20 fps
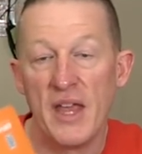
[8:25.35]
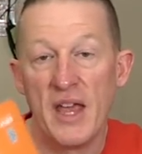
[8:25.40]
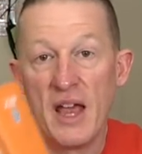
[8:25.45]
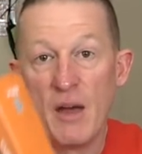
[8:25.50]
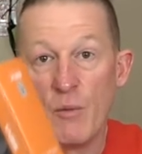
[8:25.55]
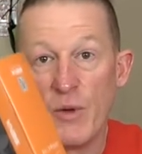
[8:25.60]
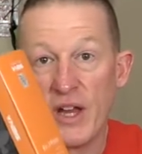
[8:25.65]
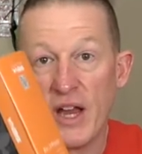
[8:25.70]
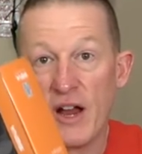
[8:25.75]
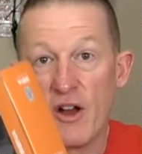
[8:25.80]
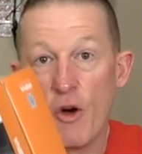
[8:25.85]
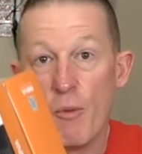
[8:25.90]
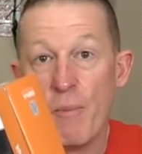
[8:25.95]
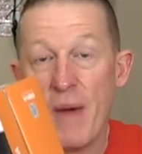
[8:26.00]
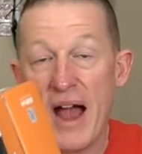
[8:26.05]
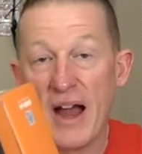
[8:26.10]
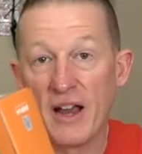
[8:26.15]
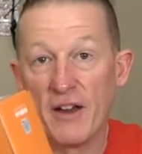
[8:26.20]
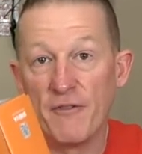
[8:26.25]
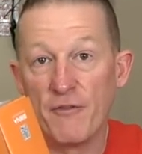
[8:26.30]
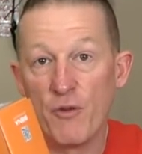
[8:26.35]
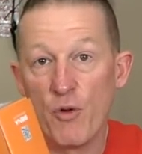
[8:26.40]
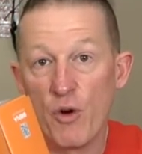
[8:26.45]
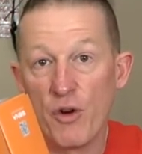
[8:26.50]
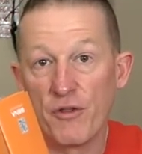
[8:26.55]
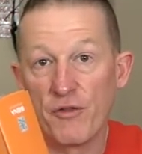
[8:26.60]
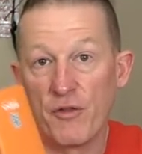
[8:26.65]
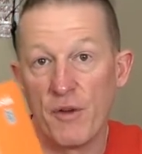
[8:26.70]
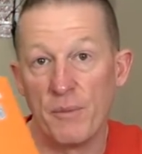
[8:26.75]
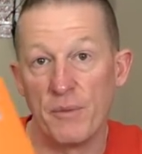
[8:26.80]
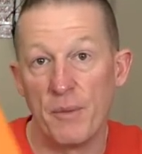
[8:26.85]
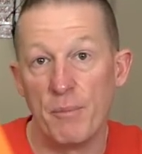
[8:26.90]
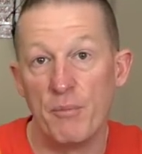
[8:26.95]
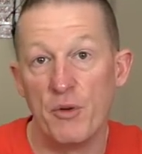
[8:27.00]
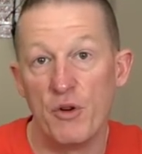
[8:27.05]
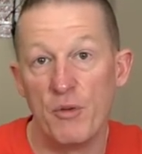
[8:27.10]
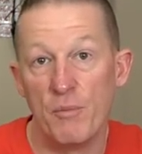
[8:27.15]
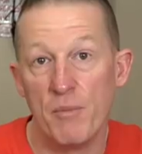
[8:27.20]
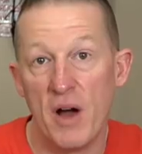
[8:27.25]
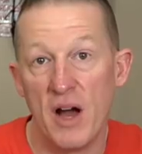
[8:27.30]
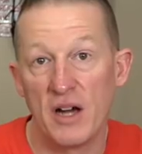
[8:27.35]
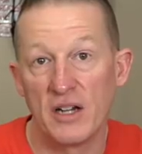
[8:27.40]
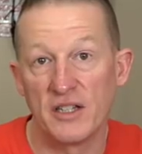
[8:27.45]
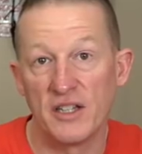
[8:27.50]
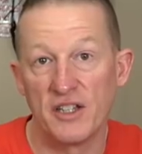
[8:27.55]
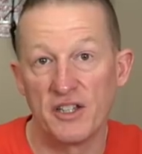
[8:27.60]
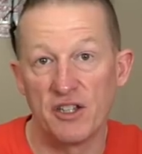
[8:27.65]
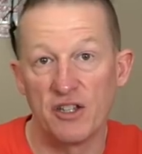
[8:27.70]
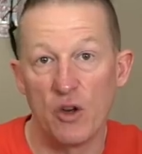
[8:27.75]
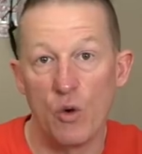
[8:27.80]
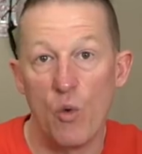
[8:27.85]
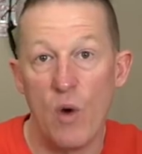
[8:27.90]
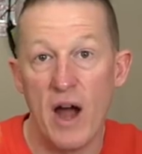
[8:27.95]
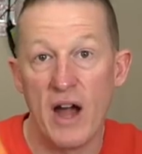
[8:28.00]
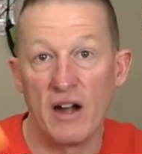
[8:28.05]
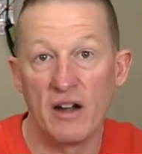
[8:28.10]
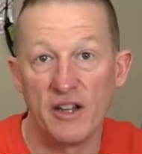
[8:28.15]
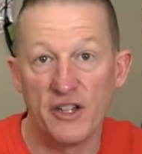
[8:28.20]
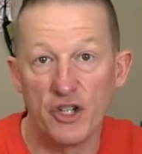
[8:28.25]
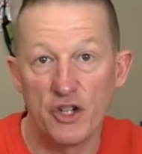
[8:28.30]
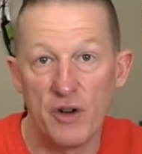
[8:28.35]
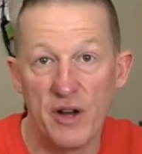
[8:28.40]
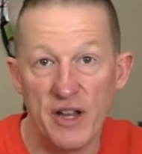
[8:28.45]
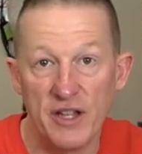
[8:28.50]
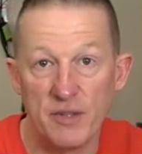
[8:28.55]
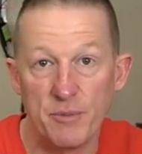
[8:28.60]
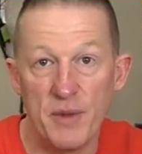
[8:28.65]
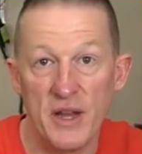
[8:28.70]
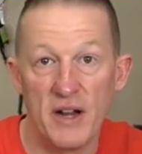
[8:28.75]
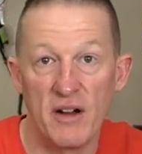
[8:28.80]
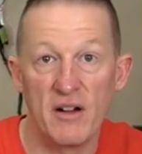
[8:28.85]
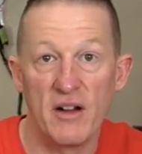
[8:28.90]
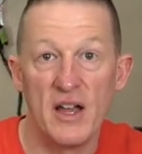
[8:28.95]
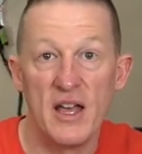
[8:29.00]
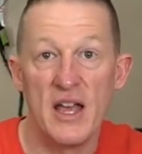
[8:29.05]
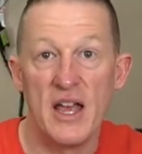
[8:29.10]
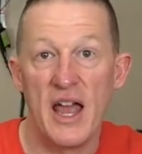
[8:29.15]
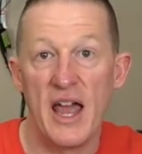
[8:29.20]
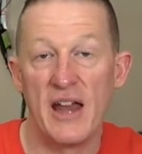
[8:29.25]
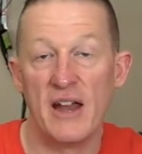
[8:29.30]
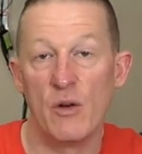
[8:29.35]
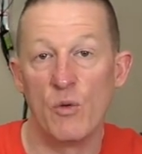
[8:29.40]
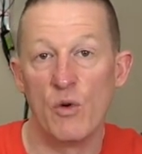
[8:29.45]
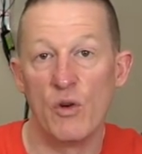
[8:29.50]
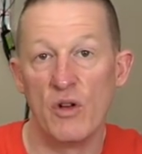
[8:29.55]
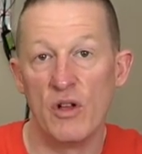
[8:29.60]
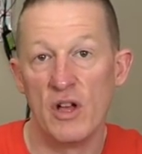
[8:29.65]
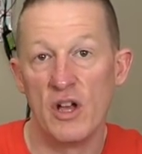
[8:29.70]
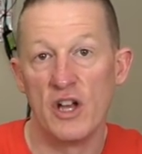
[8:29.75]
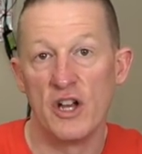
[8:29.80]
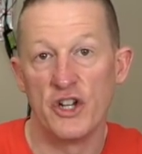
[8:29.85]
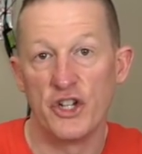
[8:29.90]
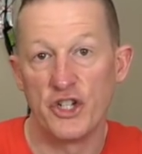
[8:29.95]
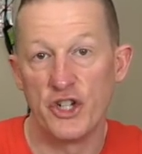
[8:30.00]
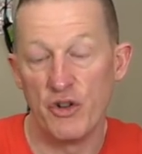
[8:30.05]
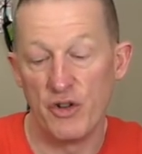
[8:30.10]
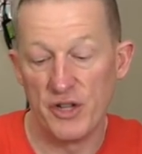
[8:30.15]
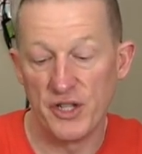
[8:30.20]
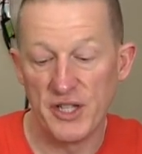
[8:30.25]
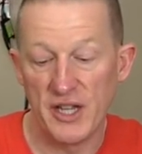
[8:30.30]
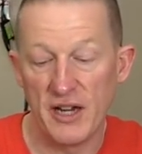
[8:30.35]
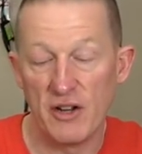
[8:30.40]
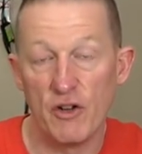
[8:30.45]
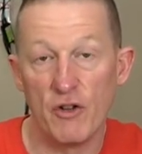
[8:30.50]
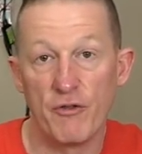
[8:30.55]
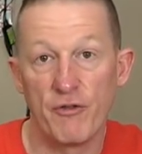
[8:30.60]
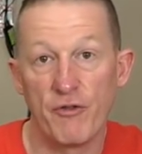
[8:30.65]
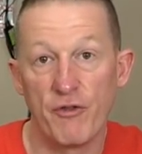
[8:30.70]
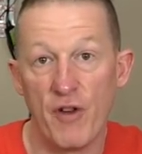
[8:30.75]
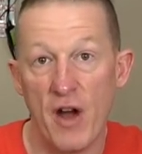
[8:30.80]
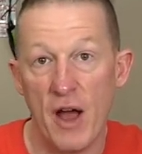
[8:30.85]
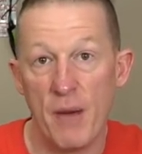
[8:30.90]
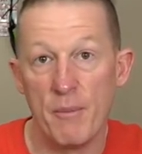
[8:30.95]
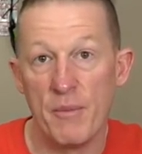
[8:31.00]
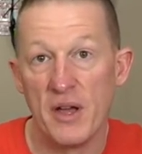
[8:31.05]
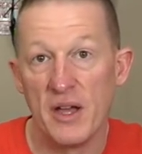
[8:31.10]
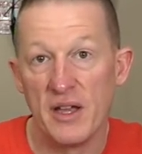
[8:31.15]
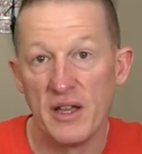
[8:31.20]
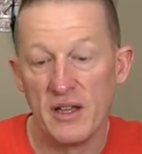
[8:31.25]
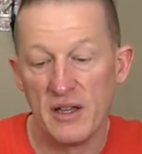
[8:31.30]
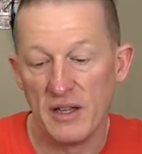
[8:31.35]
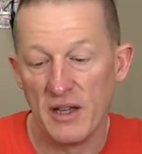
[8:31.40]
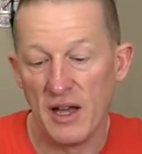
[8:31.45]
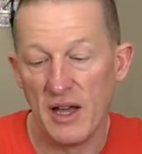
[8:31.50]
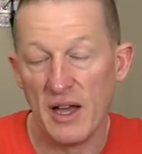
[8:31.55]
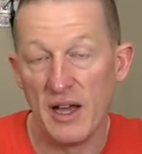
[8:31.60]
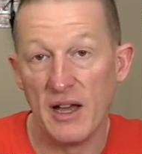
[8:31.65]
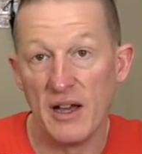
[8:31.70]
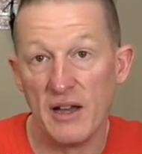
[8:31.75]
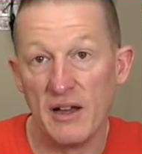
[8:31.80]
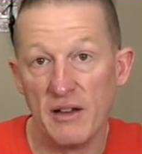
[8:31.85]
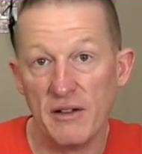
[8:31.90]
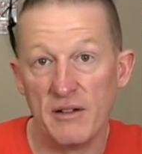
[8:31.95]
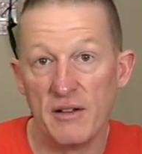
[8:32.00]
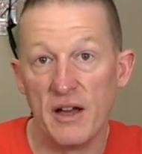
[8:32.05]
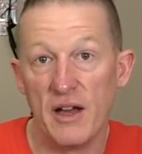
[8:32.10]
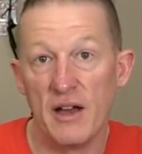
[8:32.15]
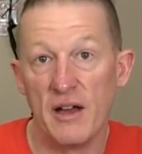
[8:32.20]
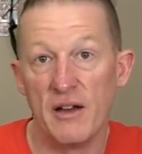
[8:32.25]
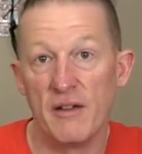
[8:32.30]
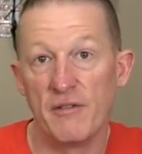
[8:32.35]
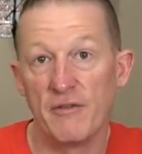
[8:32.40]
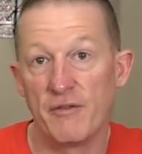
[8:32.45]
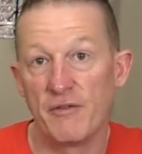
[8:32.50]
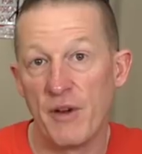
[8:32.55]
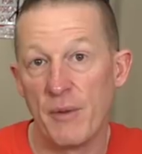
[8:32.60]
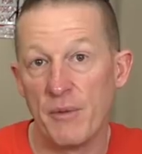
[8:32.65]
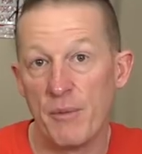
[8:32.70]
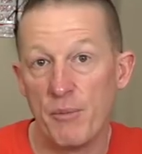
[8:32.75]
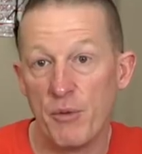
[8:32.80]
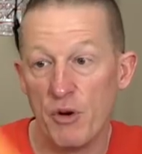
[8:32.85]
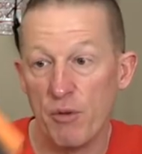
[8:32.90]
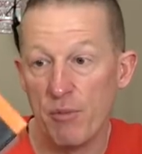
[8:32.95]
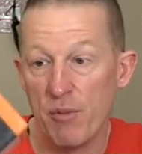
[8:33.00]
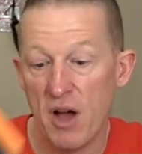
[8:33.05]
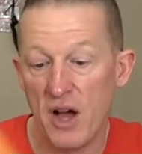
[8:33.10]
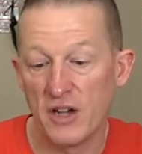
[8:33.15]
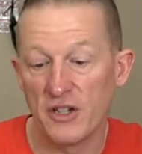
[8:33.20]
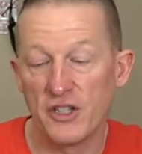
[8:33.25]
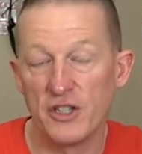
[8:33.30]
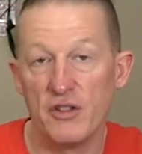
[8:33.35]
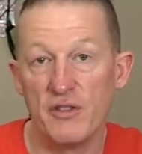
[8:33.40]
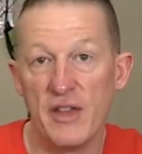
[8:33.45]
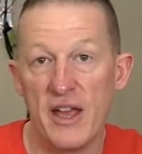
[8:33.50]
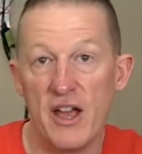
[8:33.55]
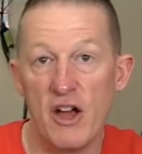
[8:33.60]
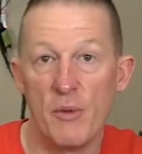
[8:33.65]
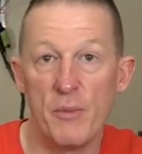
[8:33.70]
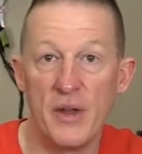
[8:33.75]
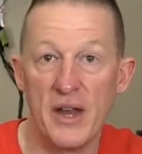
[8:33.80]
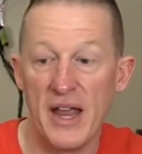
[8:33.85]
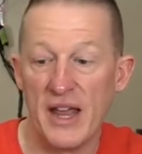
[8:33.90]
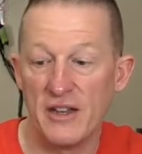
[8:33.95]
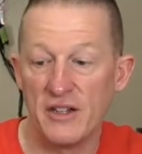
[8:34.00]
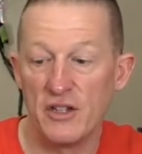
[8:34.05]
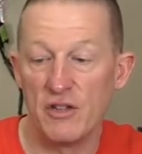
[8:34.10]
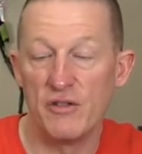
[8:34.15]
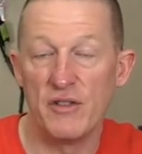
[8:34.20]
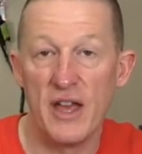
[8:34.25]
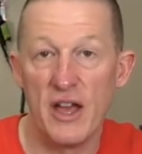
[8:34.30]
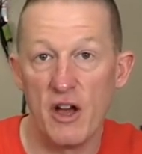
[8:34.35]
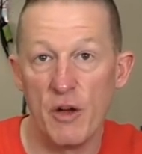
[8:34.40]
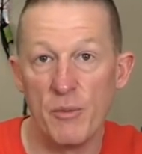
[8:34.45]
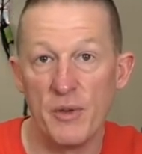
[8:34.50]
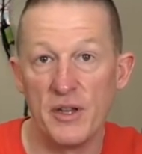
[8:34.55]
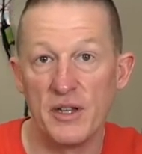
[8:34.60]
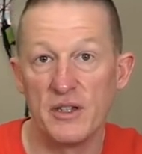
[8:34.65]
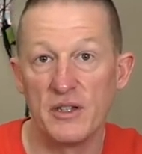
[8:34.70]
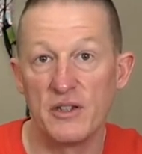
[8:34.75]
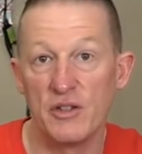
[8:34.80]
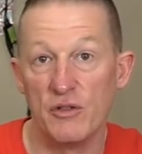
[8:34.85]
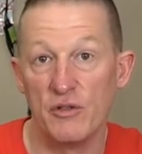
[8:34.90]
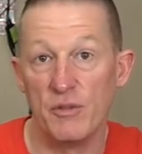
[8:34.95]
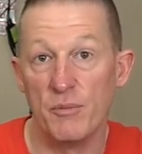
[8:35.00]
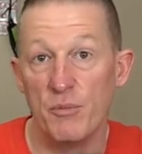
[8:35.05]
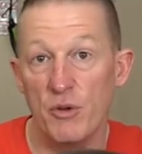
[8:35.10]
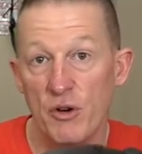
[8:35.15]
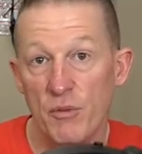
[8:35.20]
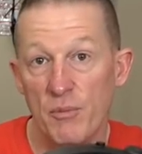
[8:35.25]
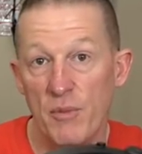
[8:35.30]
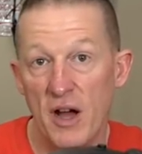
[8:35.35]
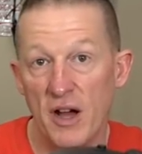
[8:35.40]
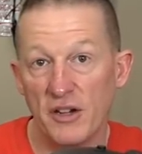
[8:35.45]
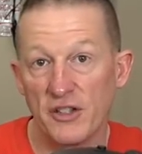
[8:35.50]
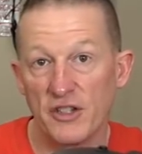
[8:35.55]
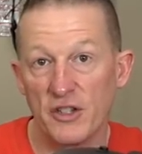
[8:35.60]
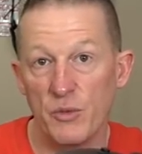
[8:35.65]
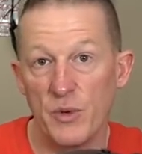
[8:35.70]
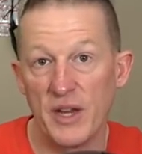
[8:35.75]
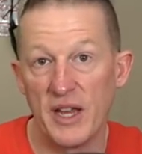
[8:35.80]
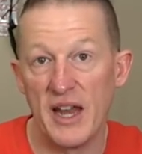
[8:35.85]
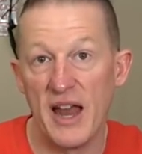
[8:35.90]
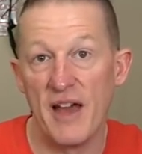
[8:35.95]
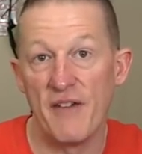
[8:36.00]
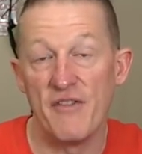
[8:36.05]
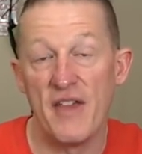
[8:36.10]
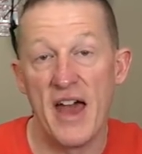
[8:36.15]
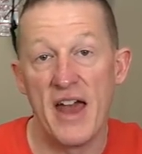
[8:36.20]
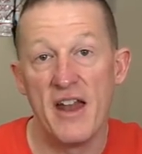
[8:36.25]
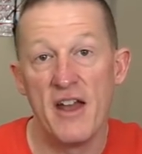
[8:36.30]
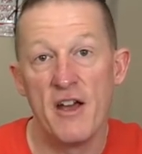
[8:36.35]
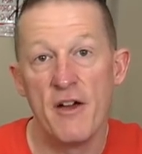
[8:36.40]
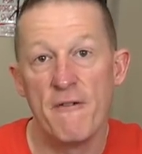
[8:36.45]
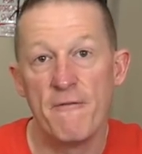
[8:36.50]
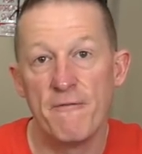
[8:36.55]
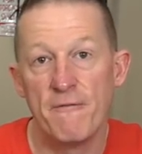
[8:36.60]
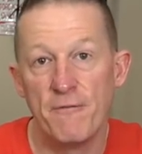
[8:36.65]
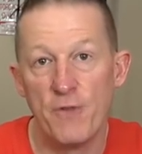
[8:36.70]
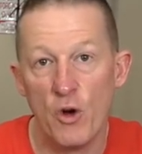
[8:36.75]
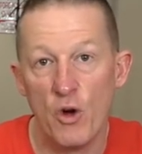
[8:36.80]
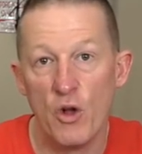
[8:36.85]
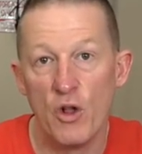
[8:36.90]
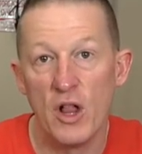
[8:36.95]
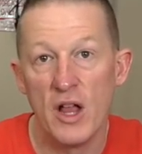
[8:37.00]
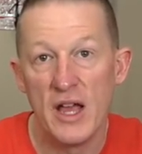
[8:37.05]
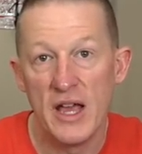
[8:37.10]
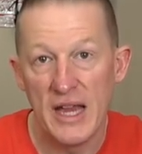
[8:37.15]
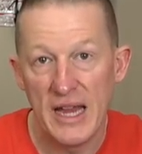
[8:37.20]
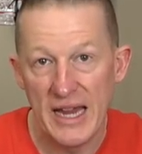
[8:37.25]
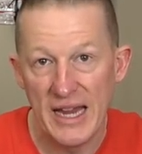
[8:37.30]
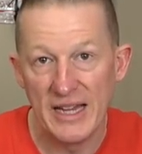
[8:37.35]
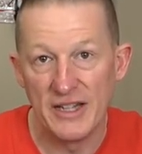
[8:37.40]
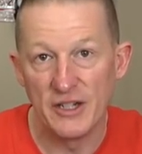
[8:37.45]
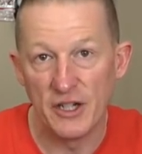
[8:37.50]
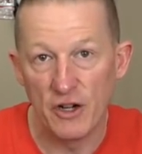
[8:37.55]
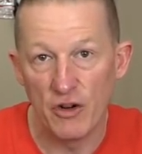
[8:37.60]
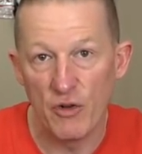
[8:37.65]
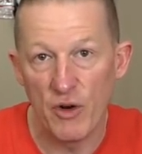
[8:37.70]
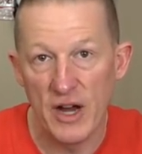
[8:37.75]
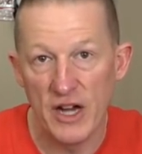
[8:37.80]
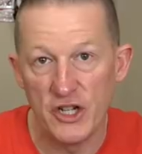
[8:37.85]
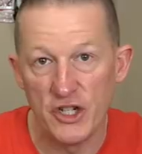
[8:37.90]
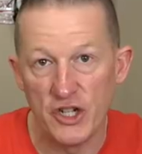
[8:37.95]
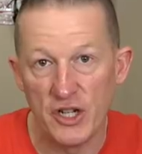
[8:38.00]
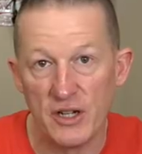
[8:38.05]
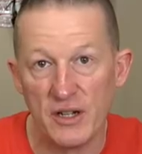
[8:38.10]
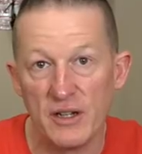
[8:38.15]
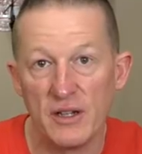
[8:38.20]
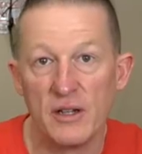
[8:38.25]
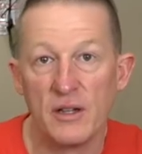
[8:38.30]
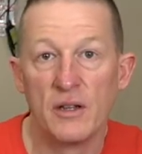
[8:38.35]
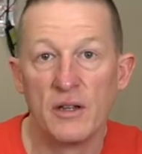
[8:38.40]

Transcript: and we can go back and forth from the boombox this is a wireless transmitter and it will shoot a signal from uh, uh, from the boombox to the helmet and to the helmet to the boombox so we can have that full integration.